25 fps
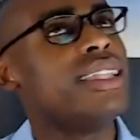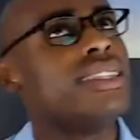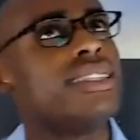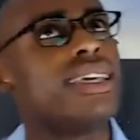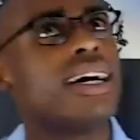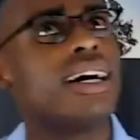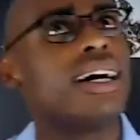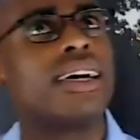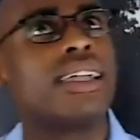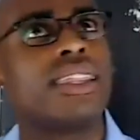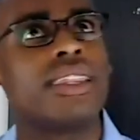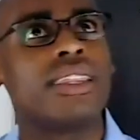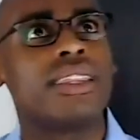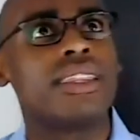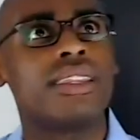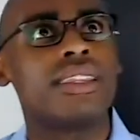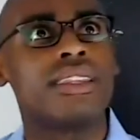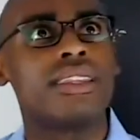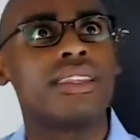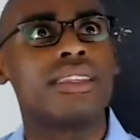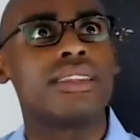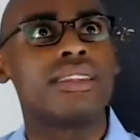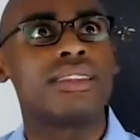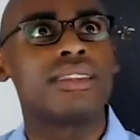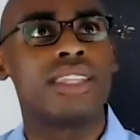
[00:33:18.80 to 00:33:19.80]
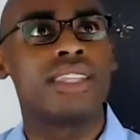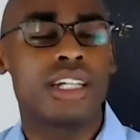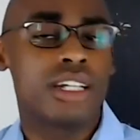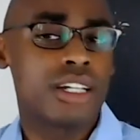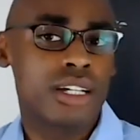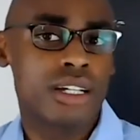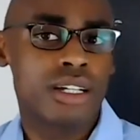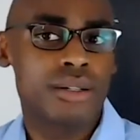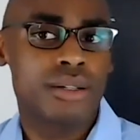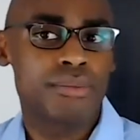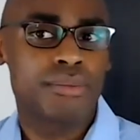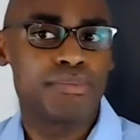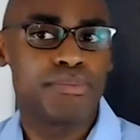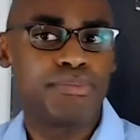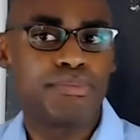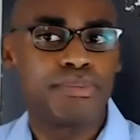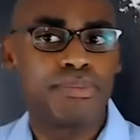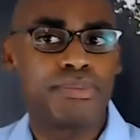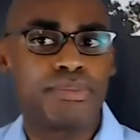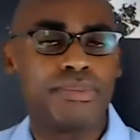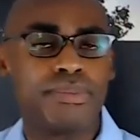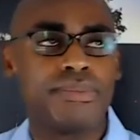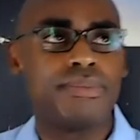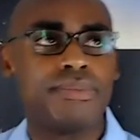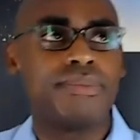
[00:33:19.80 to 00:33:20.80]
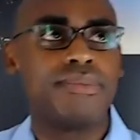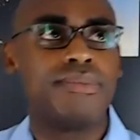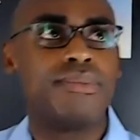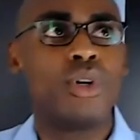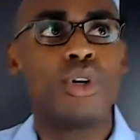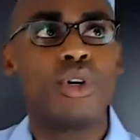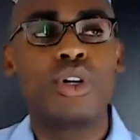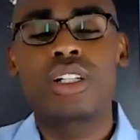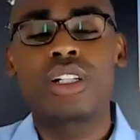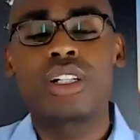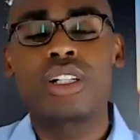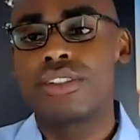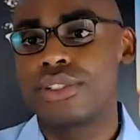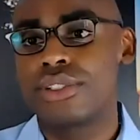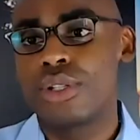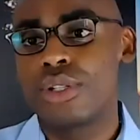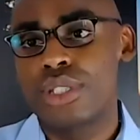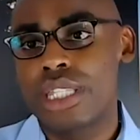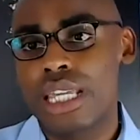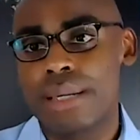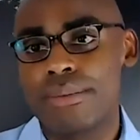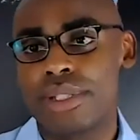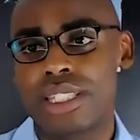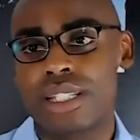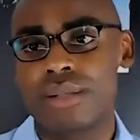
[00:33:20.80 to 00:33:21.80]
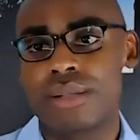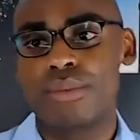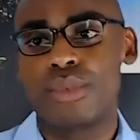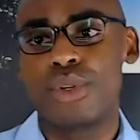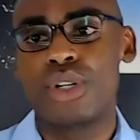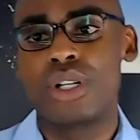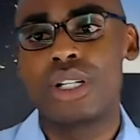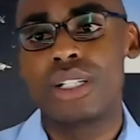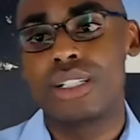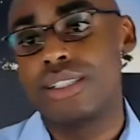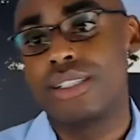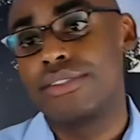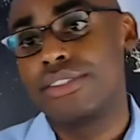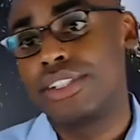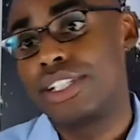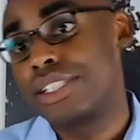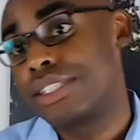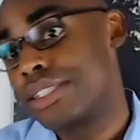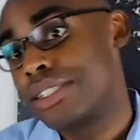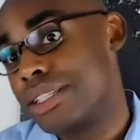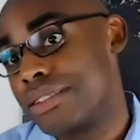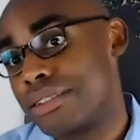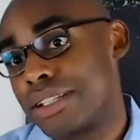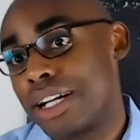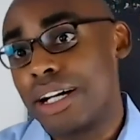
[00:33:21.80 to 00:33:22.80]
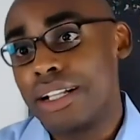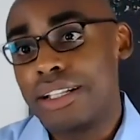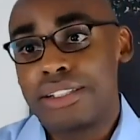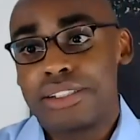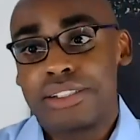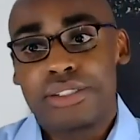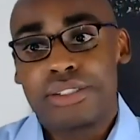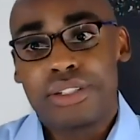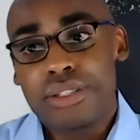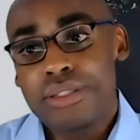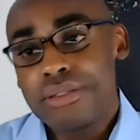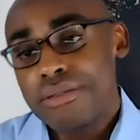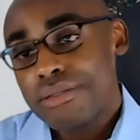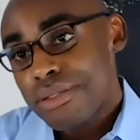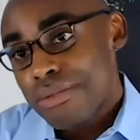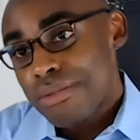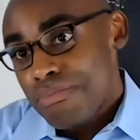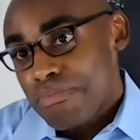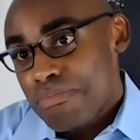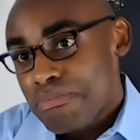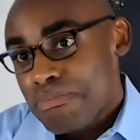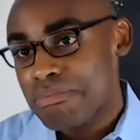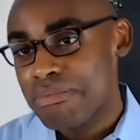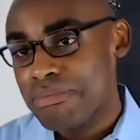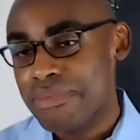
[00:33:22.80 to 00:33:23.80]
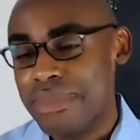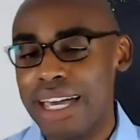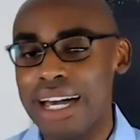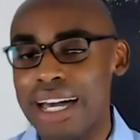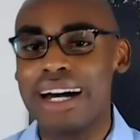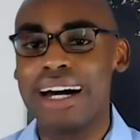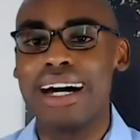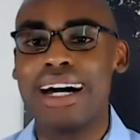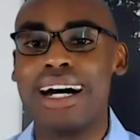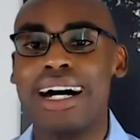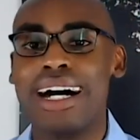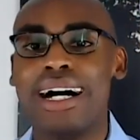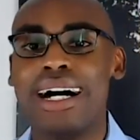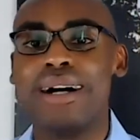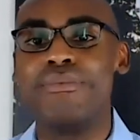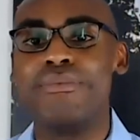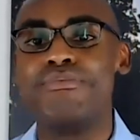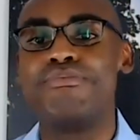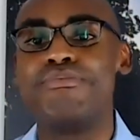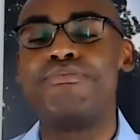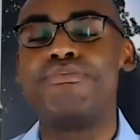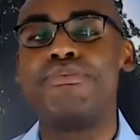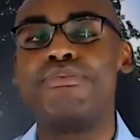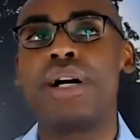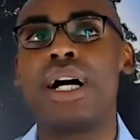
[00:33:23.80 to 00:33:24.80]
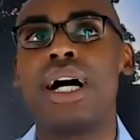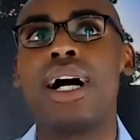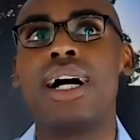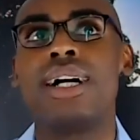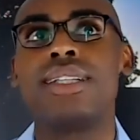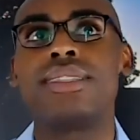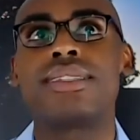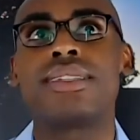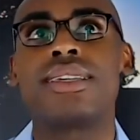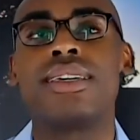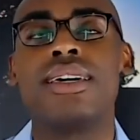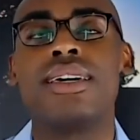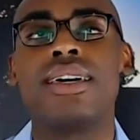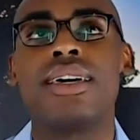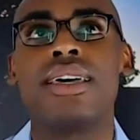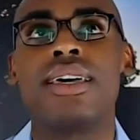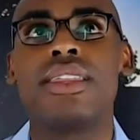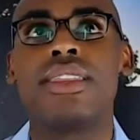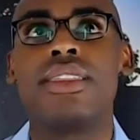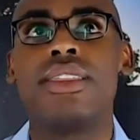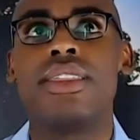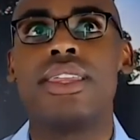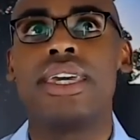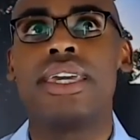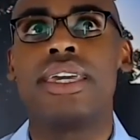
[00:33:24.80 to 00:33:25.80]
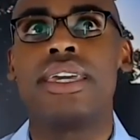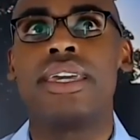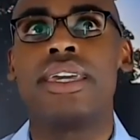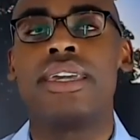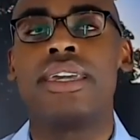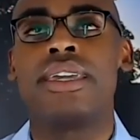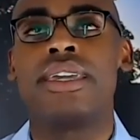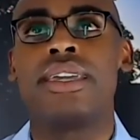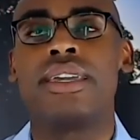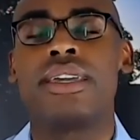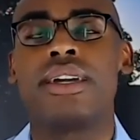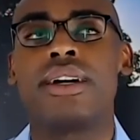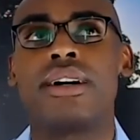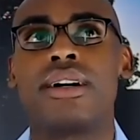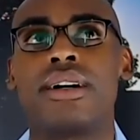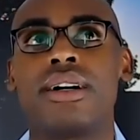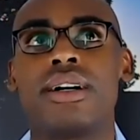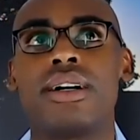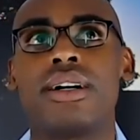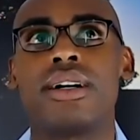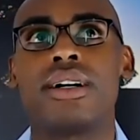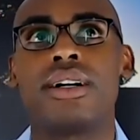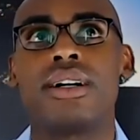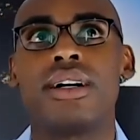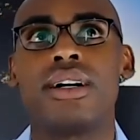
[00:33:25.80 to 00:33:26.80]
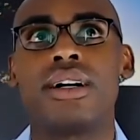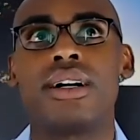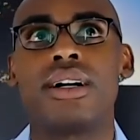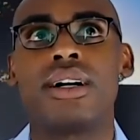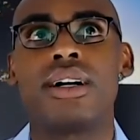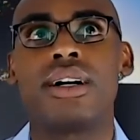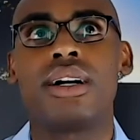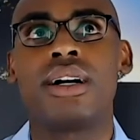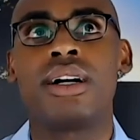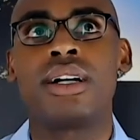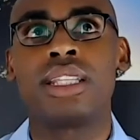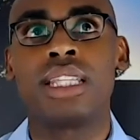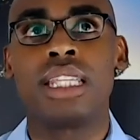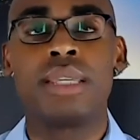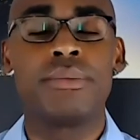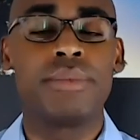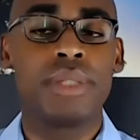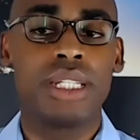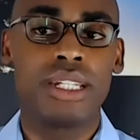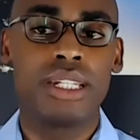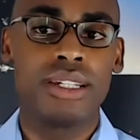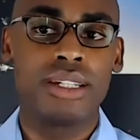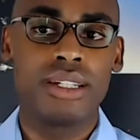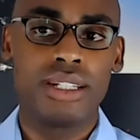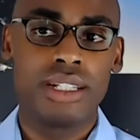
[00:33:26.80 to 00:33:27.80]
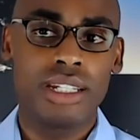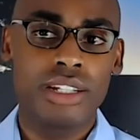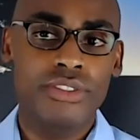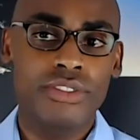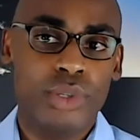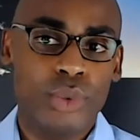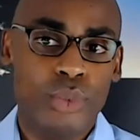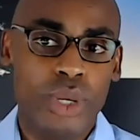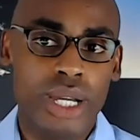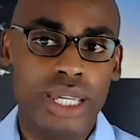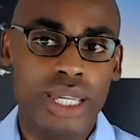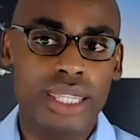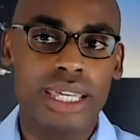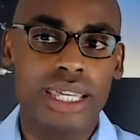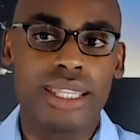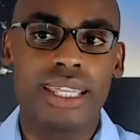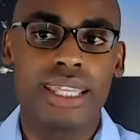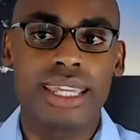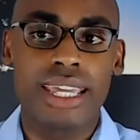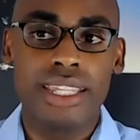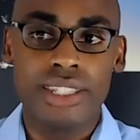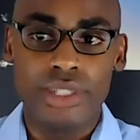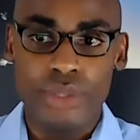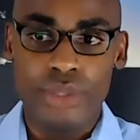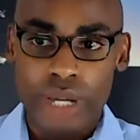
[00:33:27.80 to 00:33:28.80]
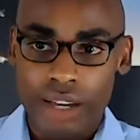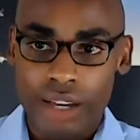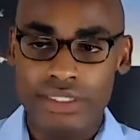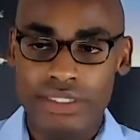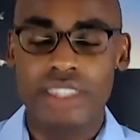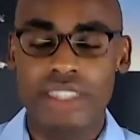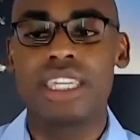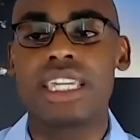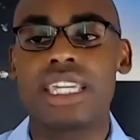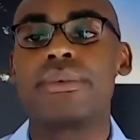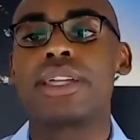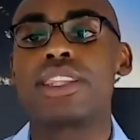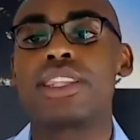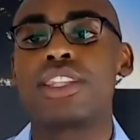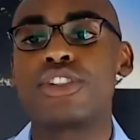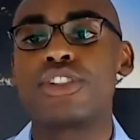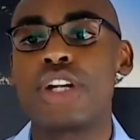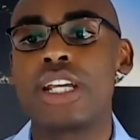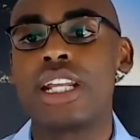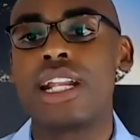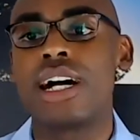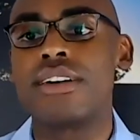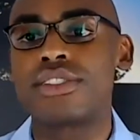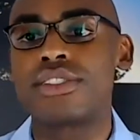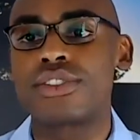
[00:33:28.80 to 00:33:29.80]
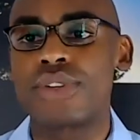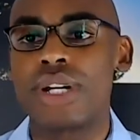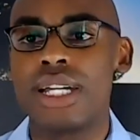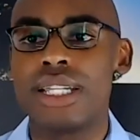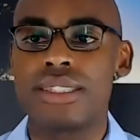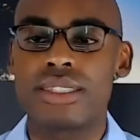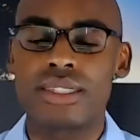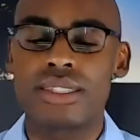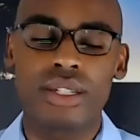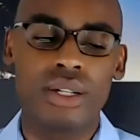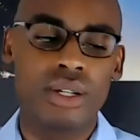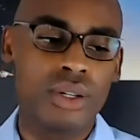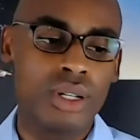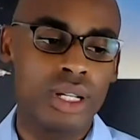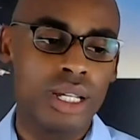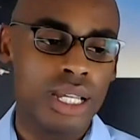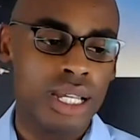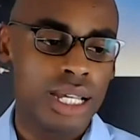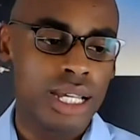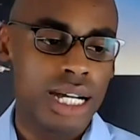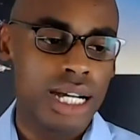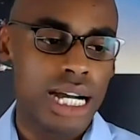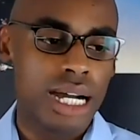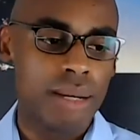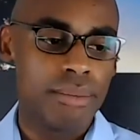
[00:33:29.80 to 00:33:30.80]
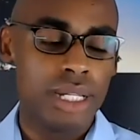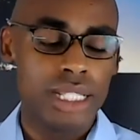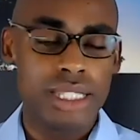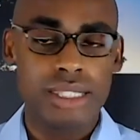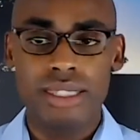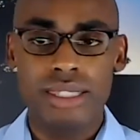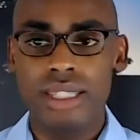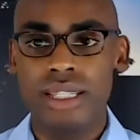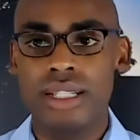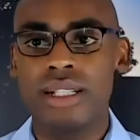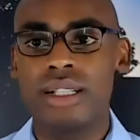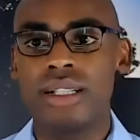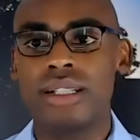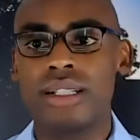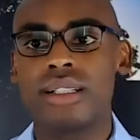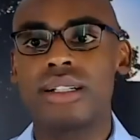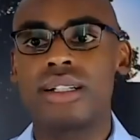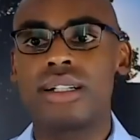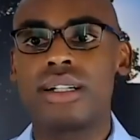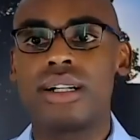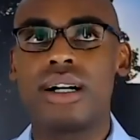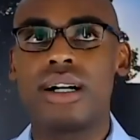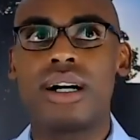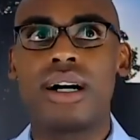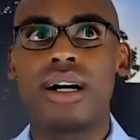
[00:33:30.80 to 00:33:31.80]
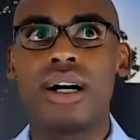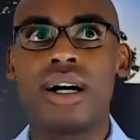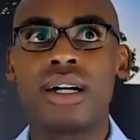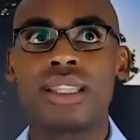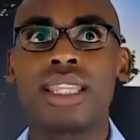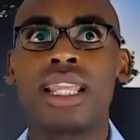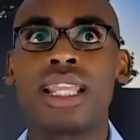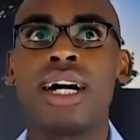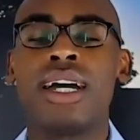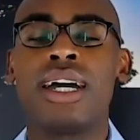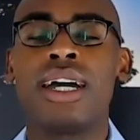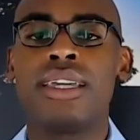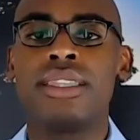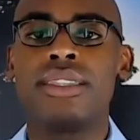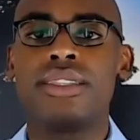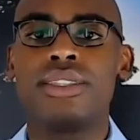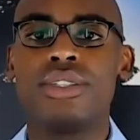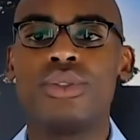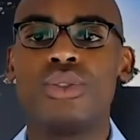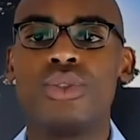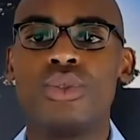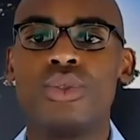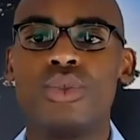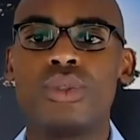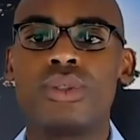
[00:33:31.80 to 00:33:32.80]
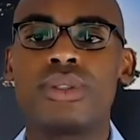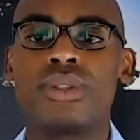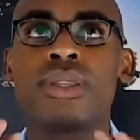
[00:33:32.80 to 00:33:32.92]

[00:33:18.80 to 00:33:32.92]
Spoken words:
And those samples are more diverse than college students, but they are limited in a different way that, again, you have to think about the trade-offs, right? So it's still online.